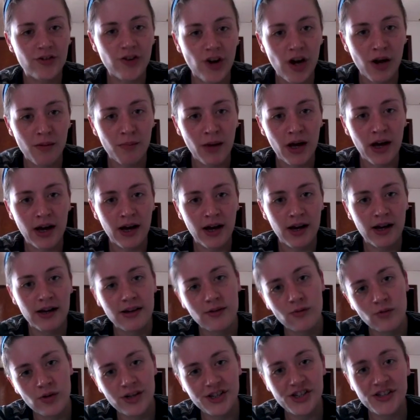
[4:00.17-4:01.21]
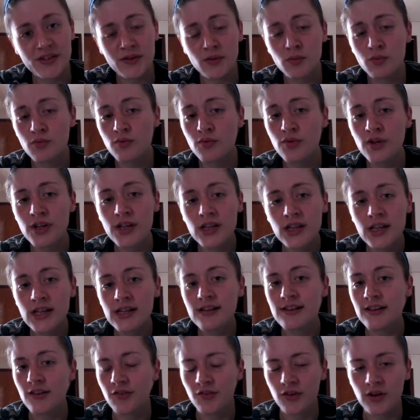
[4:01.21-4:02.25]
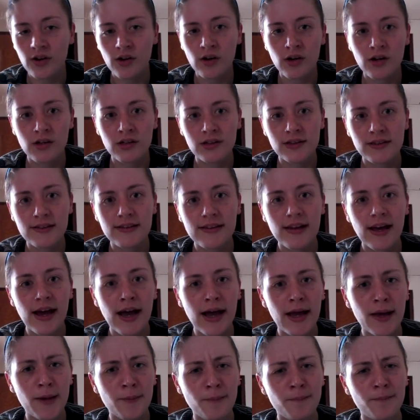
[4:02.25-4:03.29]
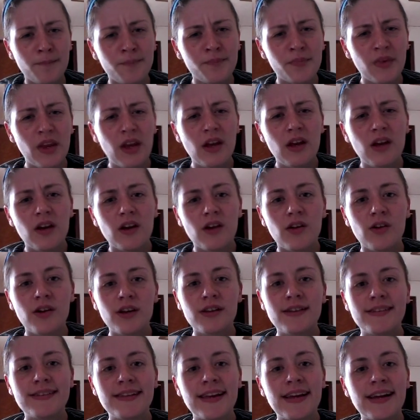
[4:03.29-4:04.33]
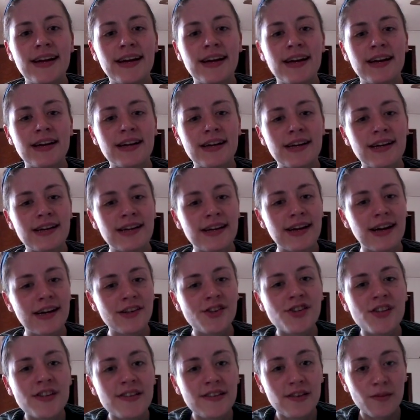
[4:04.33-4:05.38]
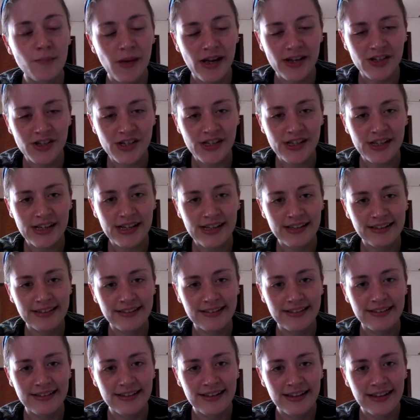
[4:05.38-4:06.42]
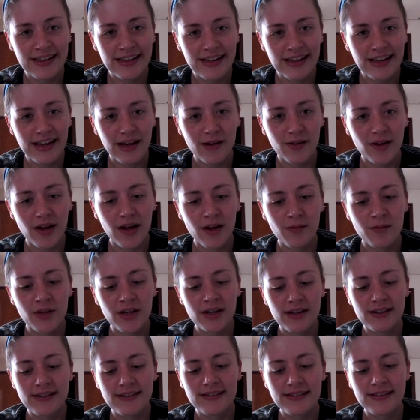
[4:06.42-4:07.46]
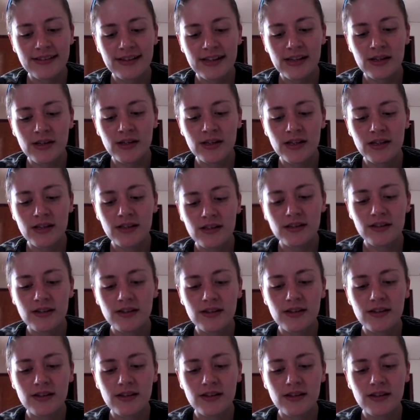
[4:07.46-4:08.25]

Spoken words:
trauma, which is really difficult. I'm going to see a concussion specialist. I'm going to see